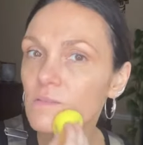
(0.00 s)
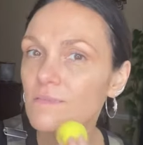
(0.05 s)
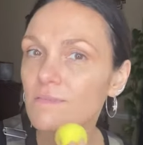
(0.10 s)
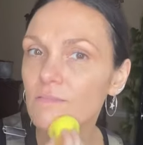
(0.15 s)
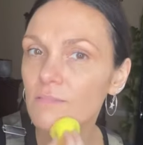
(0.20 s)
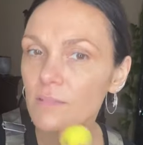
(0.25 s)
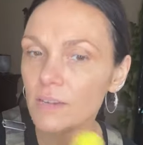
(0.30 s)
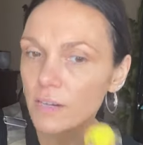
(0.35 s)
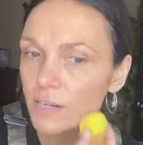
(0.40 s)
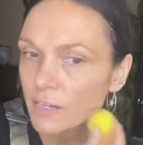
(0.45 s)

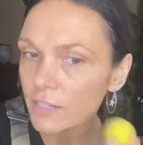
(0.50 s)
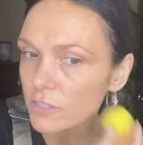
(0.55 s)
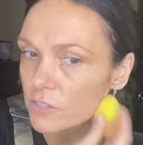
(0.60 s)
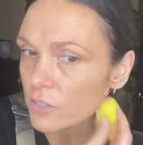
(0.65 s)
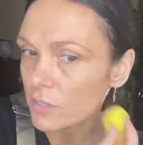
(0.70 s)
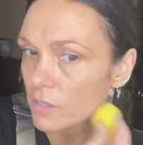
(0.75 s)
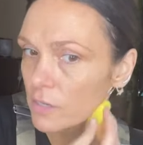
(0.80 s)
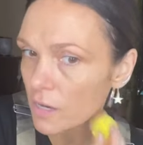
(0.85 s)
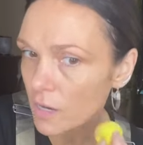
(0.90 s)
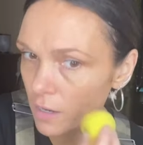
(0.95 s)
All right, so
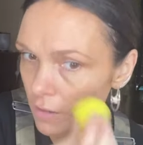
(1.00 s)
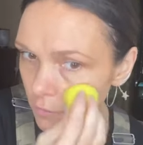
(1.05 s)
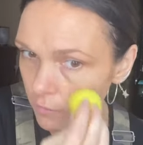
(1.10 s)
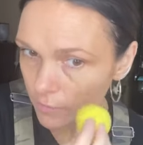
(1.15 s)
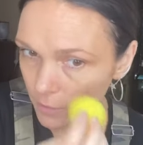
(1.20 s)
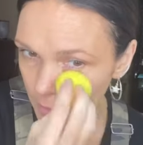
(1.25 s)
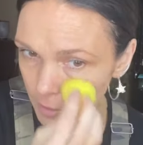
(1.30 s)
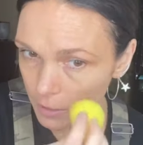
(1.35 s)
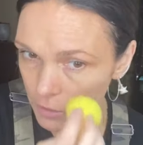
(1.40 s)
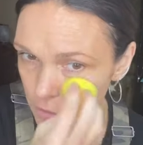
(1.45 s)
the
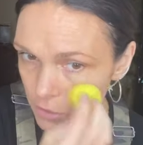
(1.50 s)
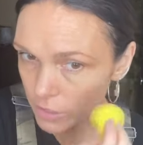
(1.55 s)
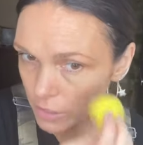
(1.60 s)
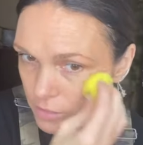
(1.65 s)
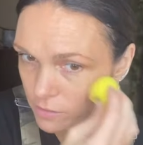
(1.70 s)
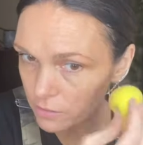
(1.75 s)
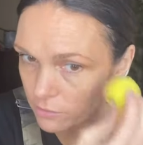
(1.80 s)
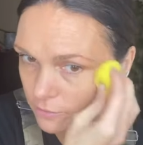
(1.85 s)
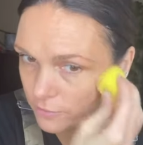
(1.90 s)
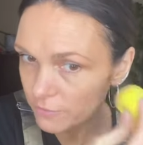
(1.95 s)
coverage
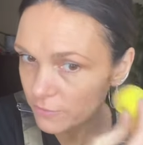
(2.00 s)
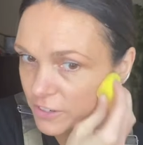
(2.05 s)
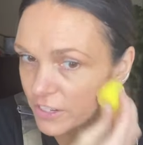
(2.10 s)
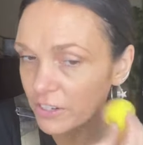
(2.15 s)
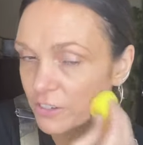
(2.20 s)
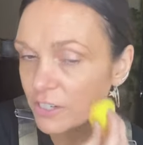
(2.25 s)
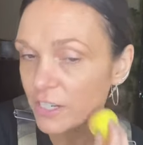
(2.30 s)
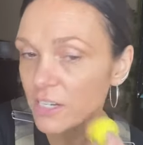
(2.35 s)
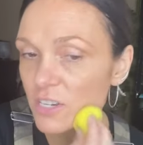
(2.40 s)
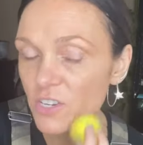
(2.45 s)
is
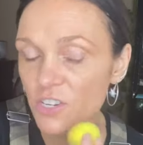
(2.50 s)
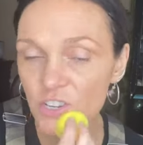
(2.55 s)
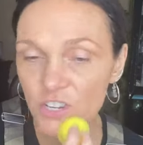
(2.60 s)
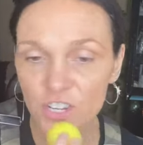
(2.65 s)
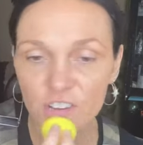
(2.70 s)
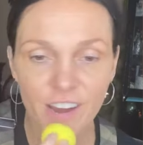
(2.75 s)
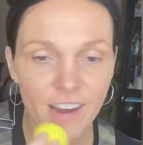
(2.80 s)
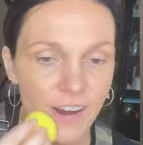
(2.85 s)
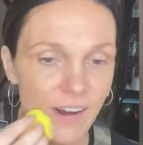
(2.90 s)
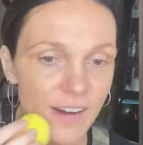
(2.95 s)
very
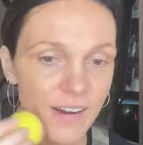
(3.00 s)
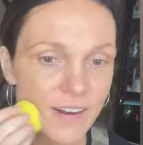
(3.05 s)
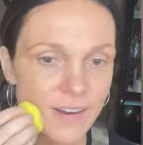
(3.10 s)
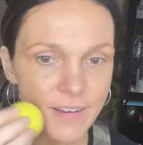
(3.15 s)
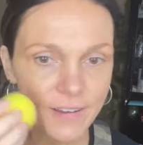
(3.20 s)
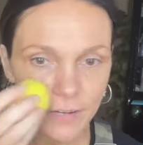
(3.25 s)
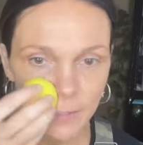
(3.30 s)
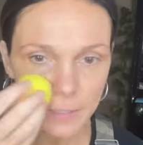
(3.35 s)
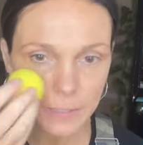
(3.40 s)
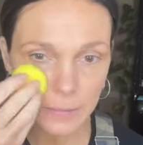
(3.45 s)
sheer.
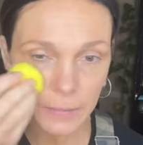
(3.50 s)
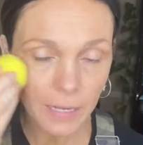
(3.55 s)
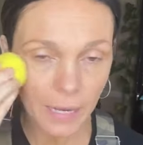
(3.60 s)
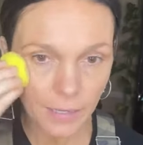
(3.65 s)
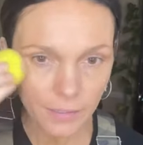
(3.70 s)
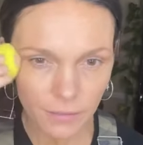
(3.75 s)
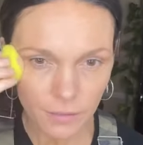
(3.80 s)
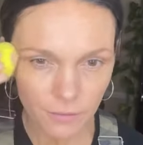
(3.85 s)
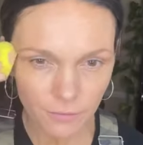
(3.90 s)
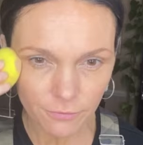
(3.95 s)
It is
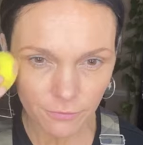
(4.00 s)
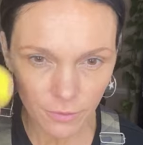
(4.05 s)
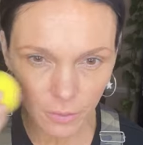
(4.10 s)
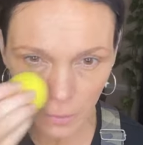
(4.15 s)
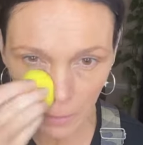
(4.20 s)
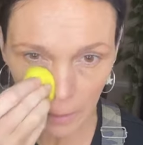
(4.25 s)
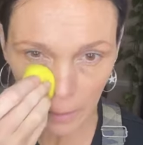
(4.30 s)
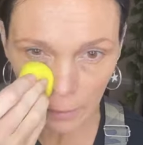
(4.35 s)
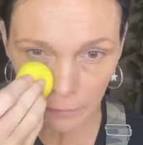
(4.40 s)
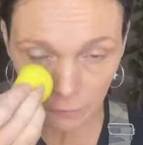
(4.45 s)
not the full
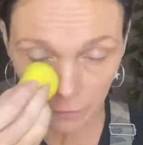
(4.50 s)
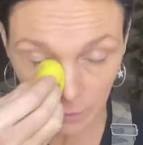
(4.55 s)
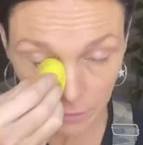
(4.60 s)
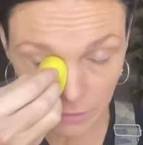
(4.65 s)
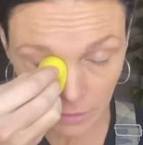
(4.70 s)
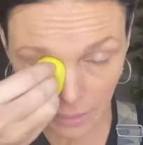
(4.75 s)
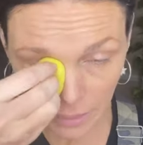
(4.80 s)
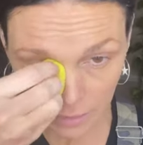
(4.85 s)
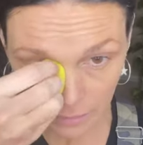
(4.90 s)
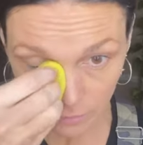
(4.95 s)
coverage
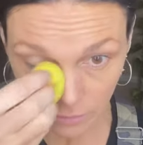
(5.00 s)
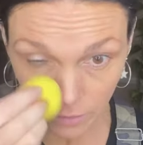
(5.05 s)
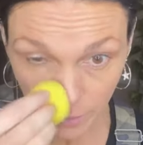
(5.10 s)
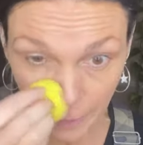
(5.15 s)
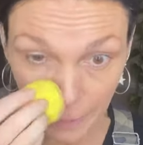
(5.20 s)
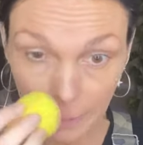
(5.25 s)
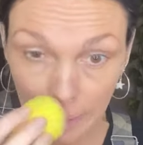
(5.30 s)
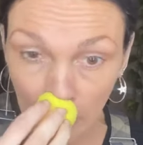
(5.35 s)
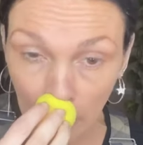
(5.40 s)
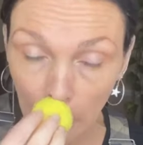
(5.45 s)
I
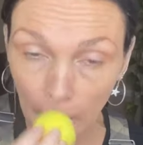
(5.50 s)
like.